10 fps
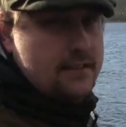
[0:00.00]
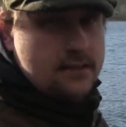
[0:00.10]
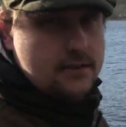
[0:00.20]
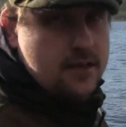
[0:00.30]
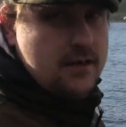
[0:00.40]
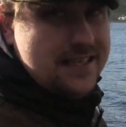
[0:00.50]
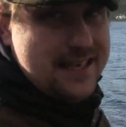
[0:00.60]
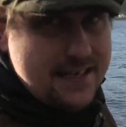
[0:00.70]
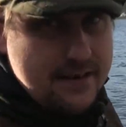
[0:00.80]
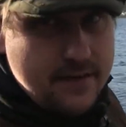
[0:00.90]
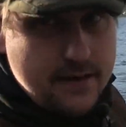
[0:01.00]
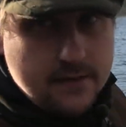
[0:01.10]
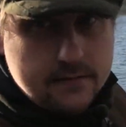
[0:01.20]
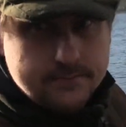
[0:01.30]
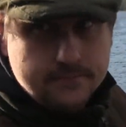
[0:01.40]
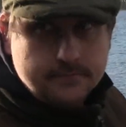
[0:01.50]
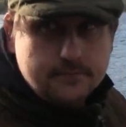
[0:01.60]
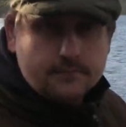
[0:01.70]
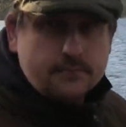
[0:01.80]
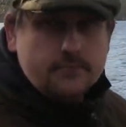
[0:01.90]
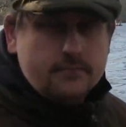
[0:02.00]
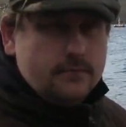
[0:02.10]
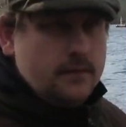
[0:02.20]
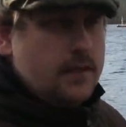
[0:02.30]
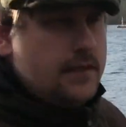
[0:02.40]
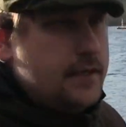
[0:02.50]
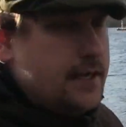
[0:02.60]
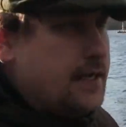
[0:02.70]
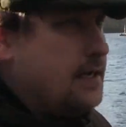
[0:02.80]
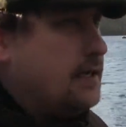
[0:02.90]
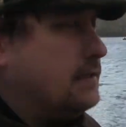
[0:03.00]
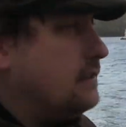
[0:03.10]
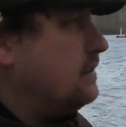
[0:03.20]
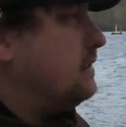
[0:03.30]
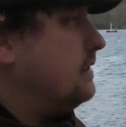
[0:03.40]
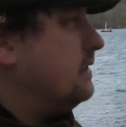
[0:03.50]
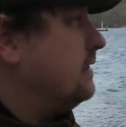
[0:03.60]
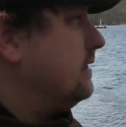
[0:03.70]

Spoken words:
until as long as I can give it, and let's